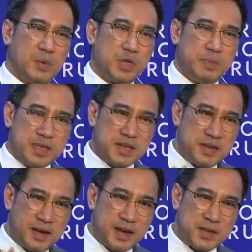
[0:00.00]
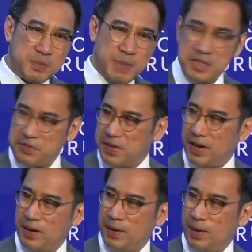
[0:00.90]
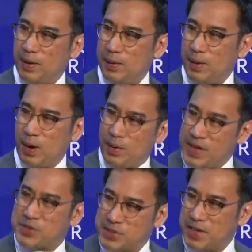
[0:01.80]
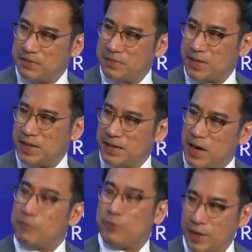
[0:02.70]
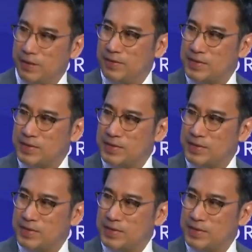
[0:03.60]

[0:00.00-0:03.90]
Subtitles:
Which means that you got to specify all that stuff kind of up front.